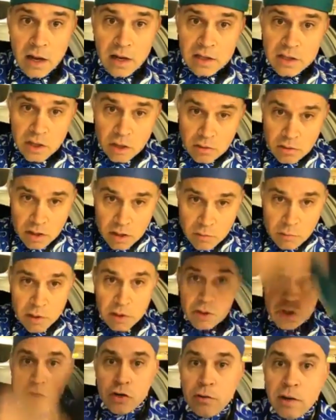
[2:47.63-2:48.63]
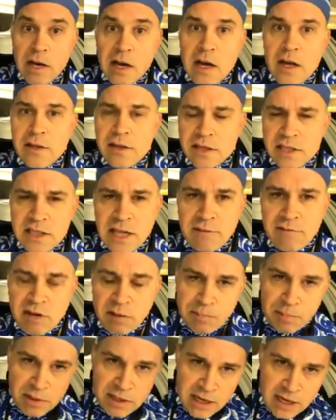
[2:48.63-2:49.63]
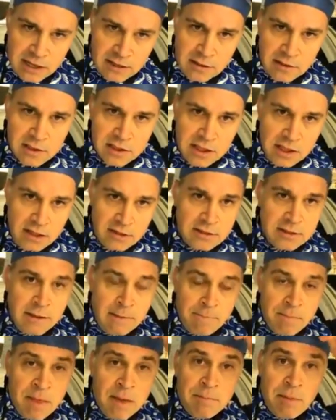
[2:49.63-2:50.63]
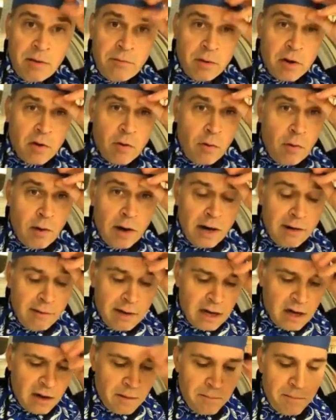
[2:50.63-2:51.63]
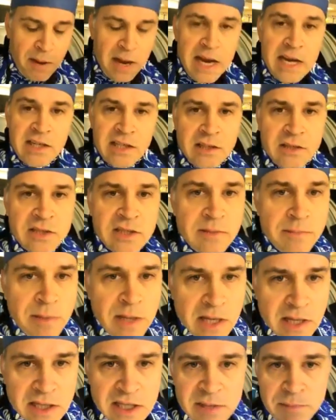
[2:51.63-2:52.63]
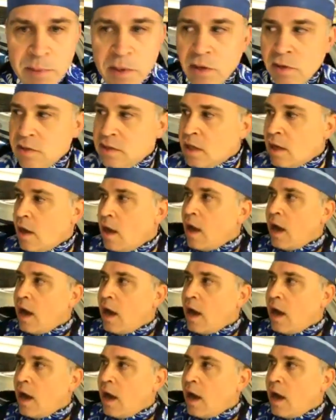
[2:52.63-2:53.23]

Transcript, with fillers: So we're doing all this stuff to protect ourselves but requiring our patients to be exposed.